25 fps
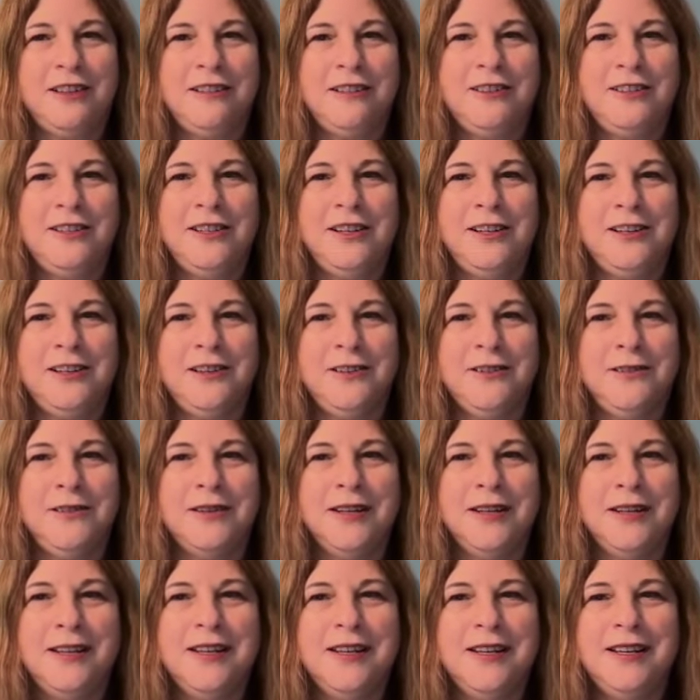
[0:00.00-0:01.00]
So,
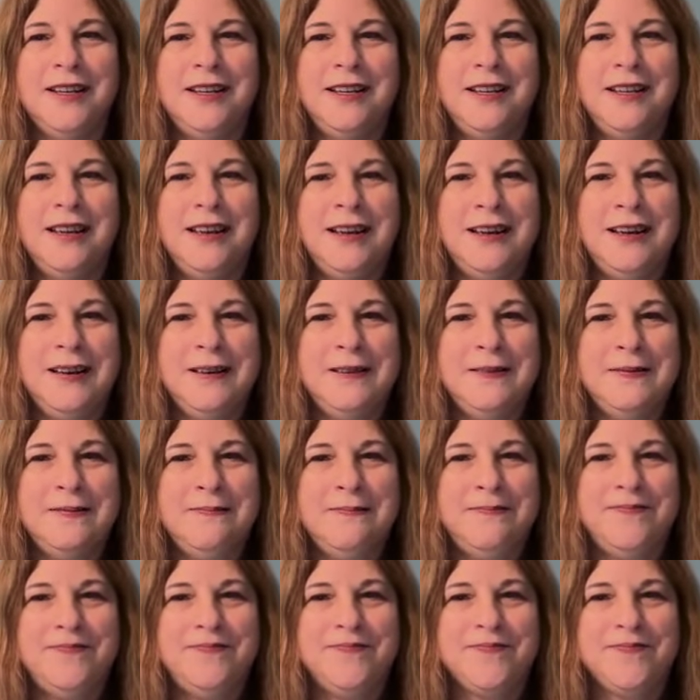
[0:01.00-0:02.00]

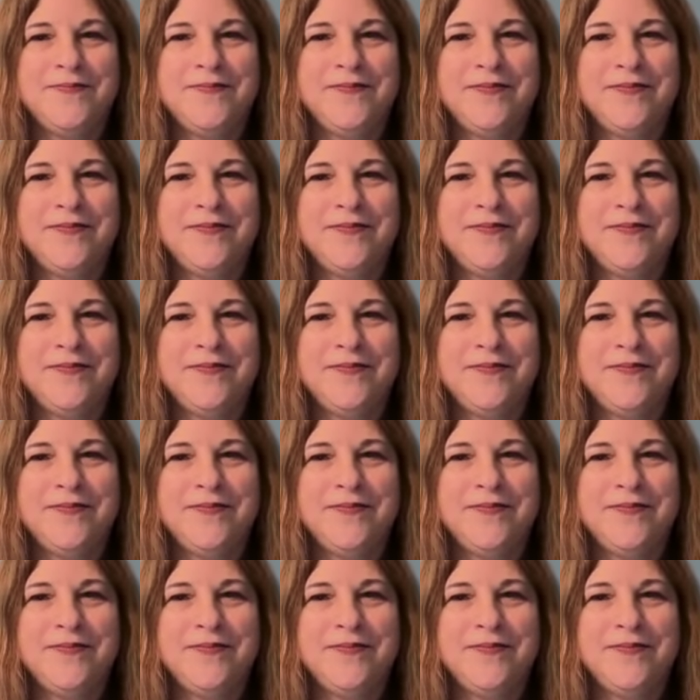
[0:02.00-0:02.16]
um,